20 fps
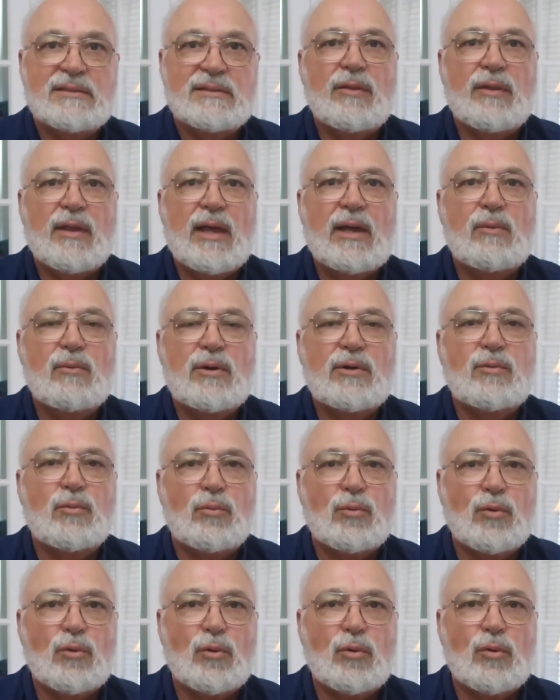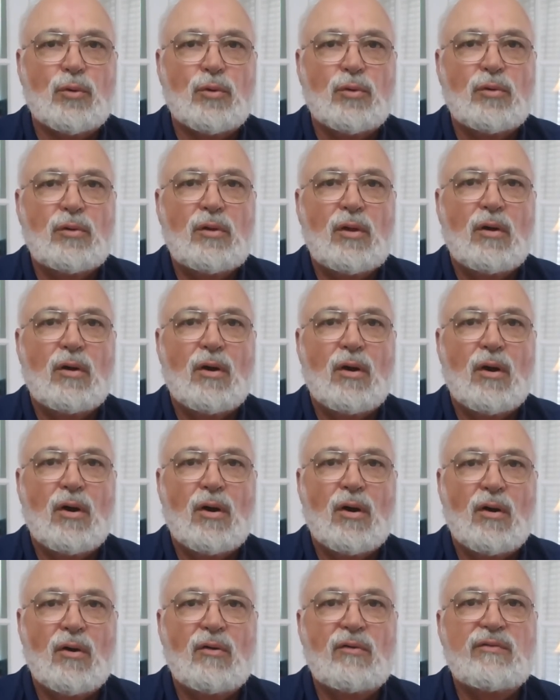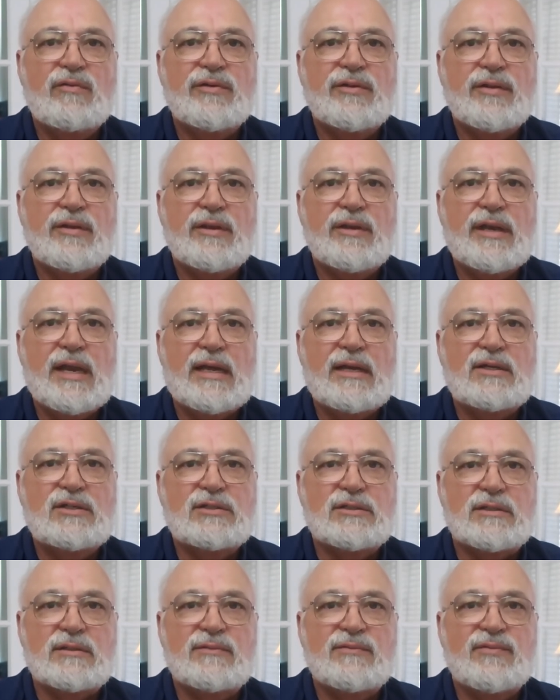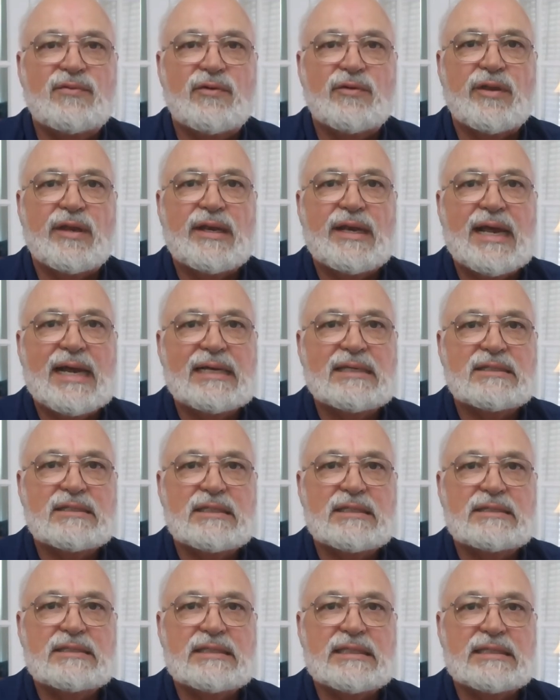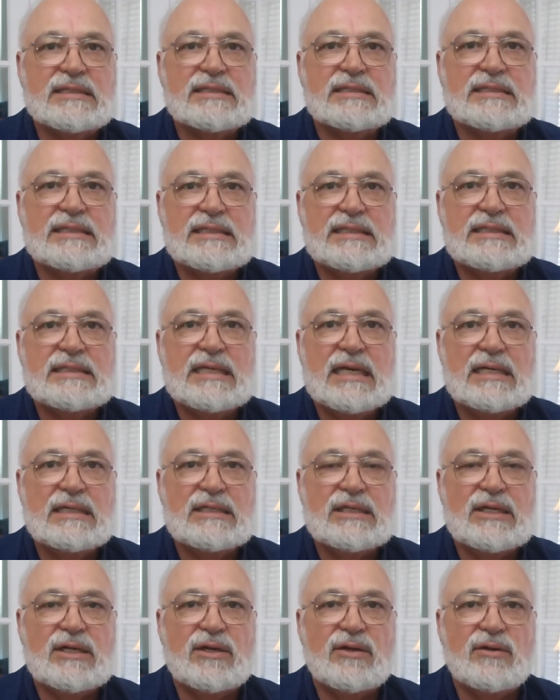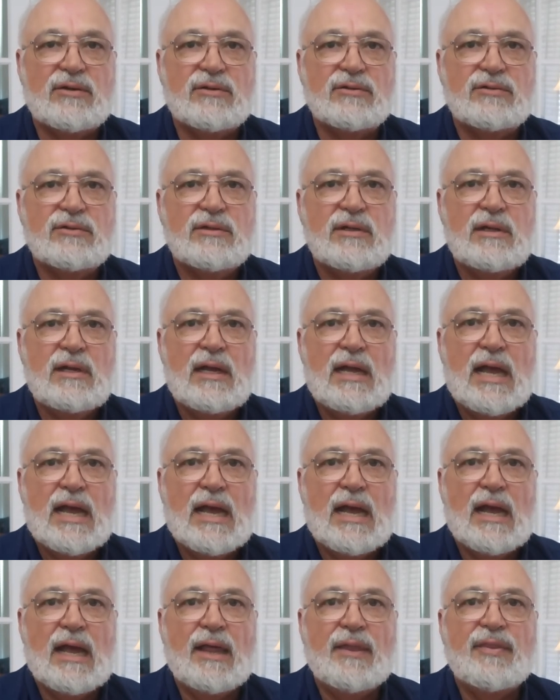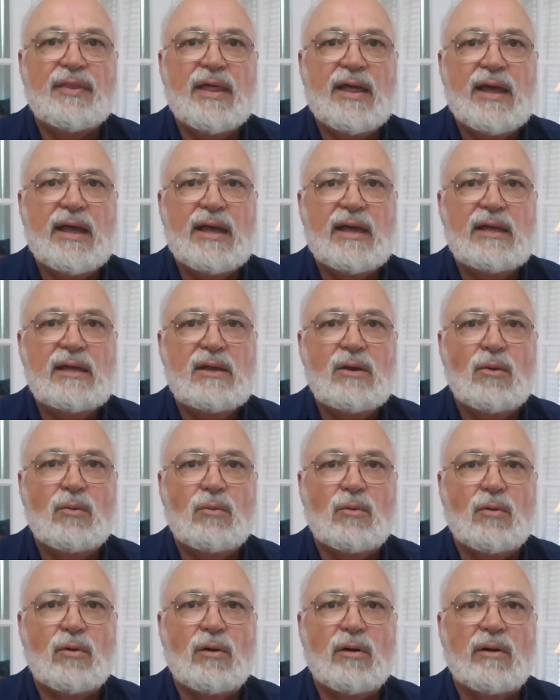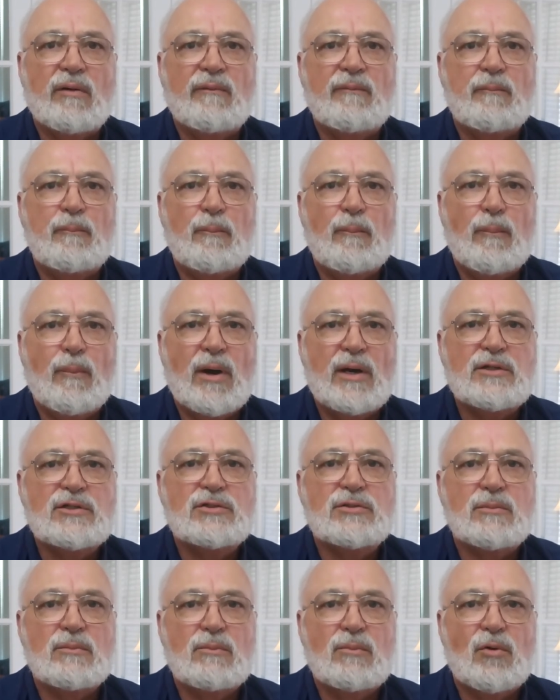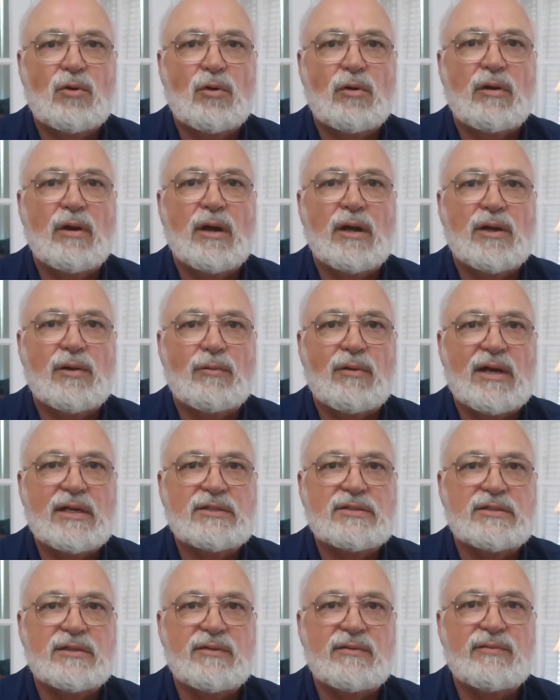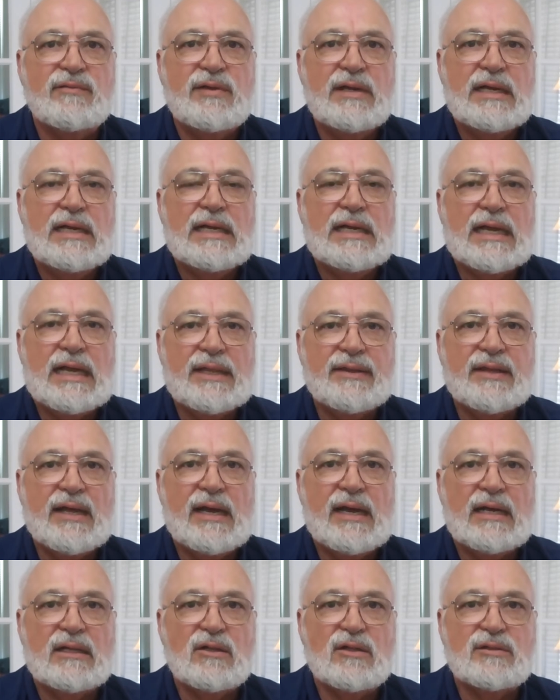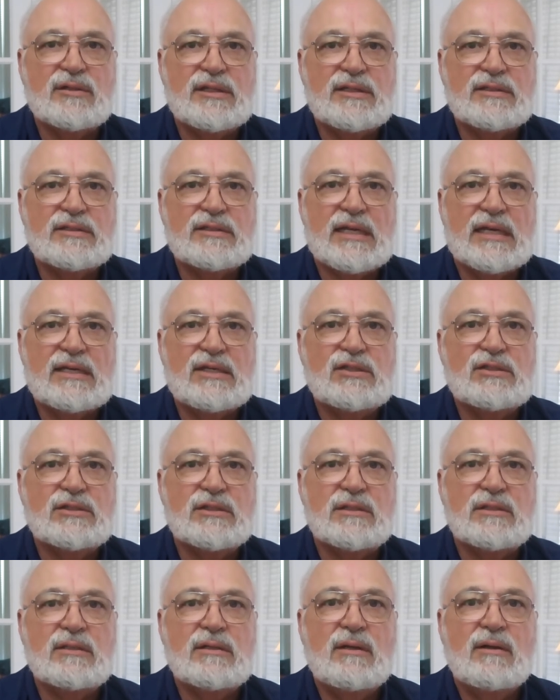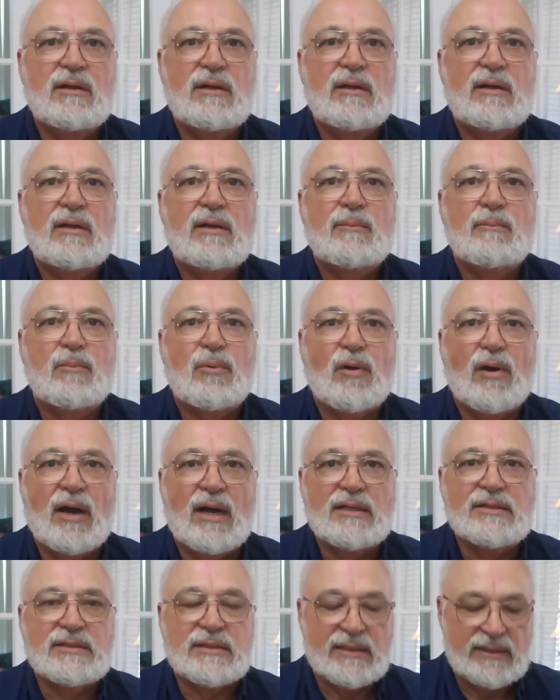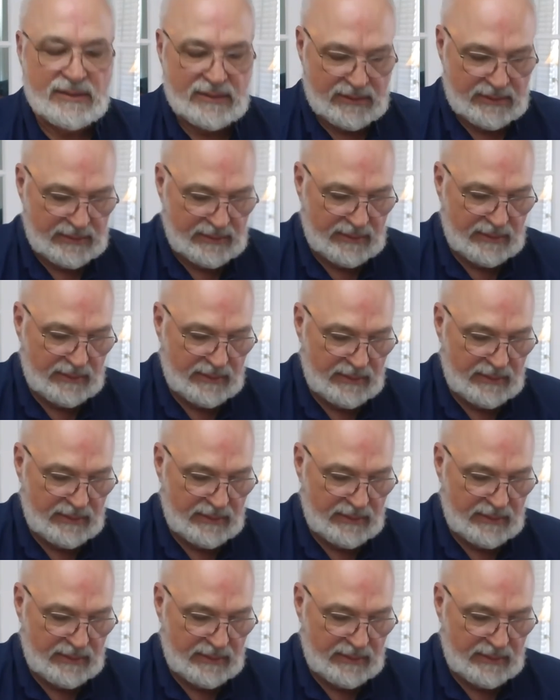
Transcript: They would rule over the nation for the next 60 years. And they were much more aggressive in the Hellenization process.